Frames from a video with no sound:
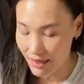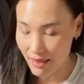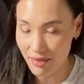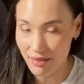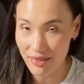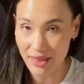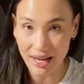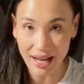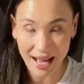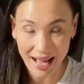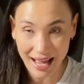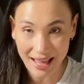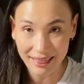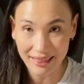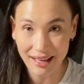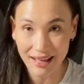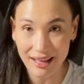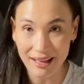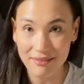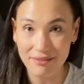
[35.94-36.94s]
that I
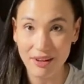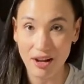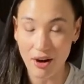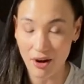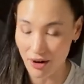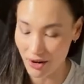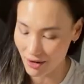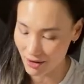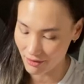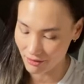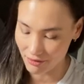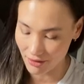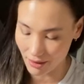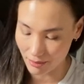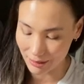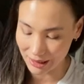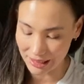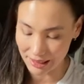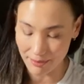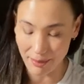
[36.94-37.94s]
love are
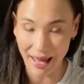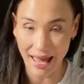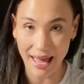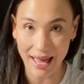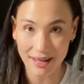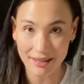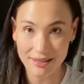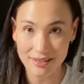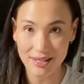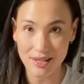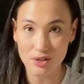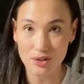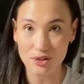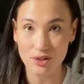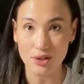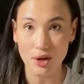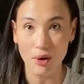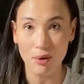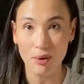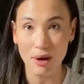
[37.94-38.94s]
from eBags,
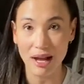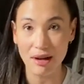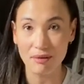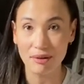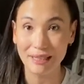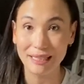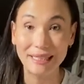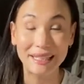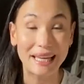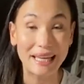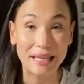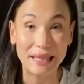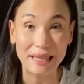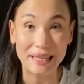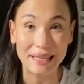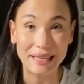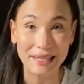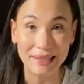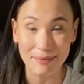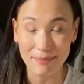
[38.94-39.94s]
so I really like
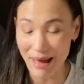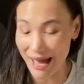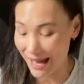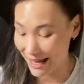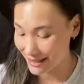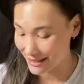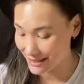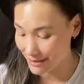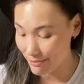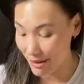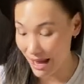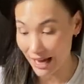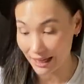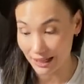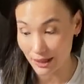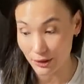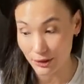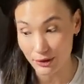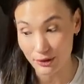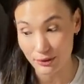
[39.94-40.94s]
the eBags
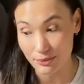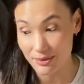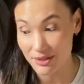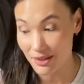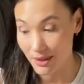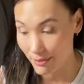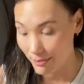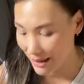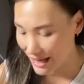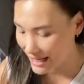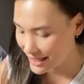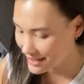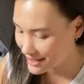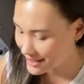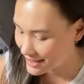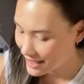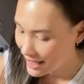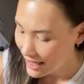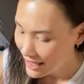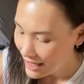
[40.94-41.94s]
packing cubes the
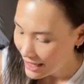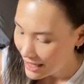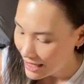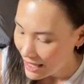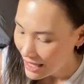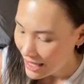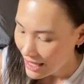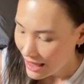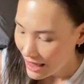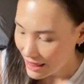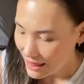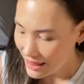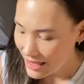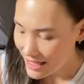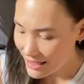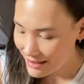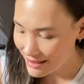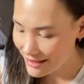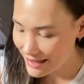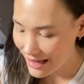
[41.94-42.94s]
best.
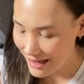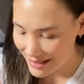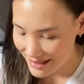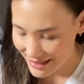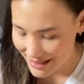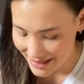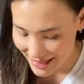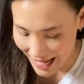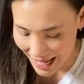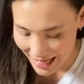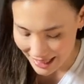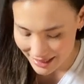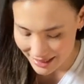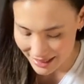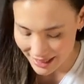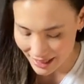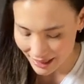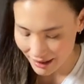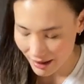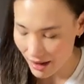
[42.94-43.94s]
This
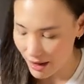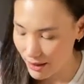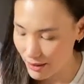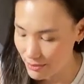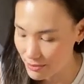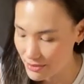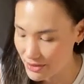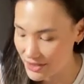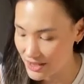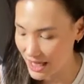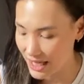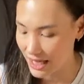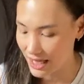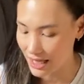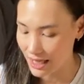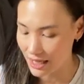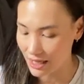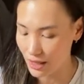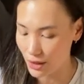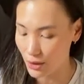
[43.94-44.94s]
set comes
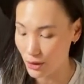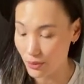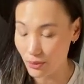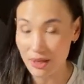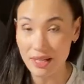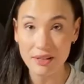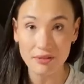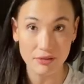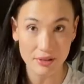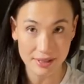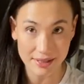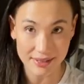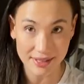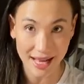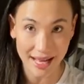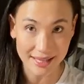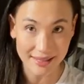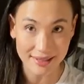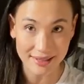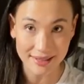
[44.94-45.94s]
in three different
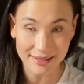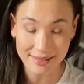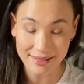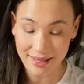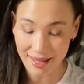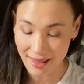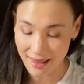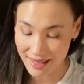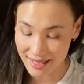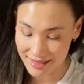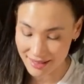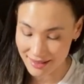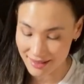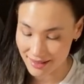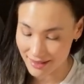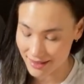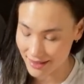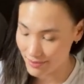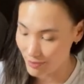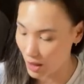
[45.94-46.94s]
sizes. This is
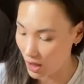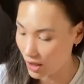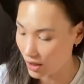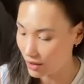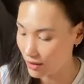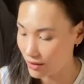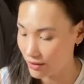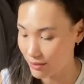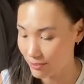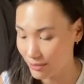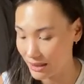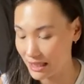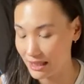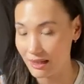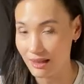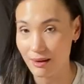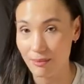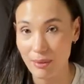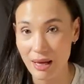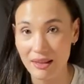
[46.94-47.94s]
the small, the
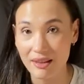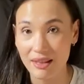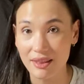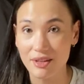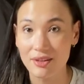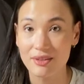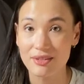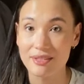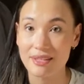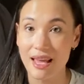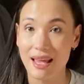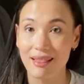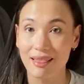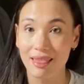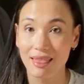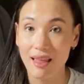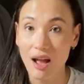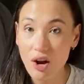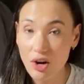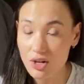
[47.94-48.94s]
medium, and then there is a
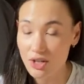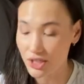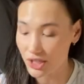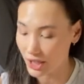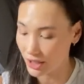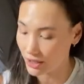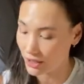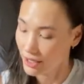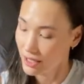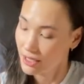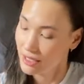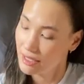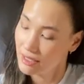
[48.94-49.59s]
larger